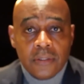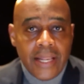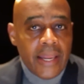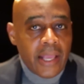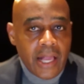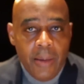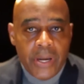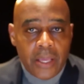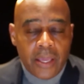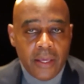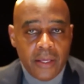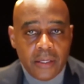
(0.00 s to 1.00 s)
ain't coming
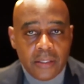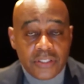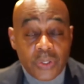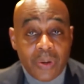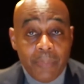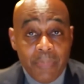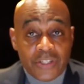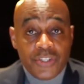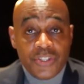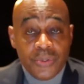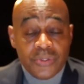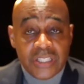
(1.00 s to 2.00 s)
again. So to
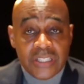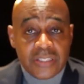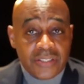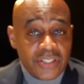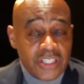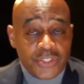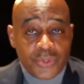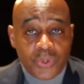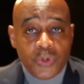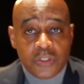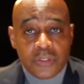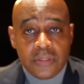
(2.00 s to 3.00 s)
misuse this is just
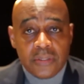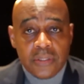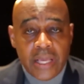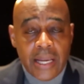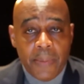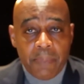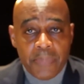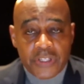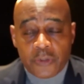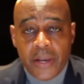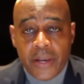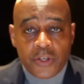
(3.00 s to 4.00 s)
gross inept
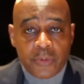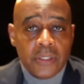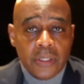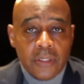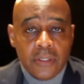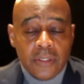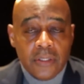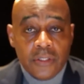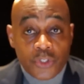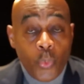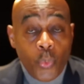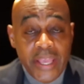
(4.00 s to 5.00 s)
mismanagement.
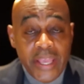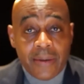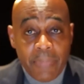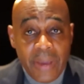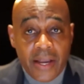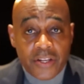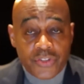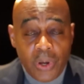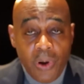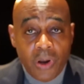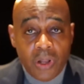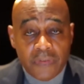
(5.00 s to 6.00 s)
So we can balance
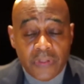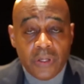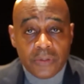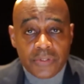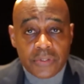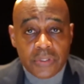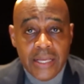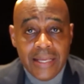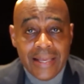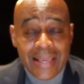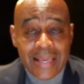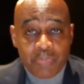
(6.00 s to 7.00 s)
all of those
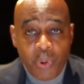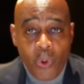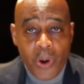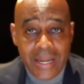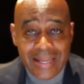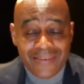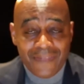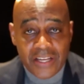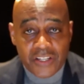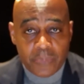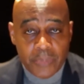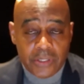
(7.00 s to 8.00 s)
important
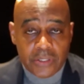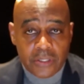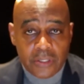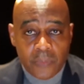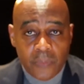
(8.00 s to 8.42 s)
investments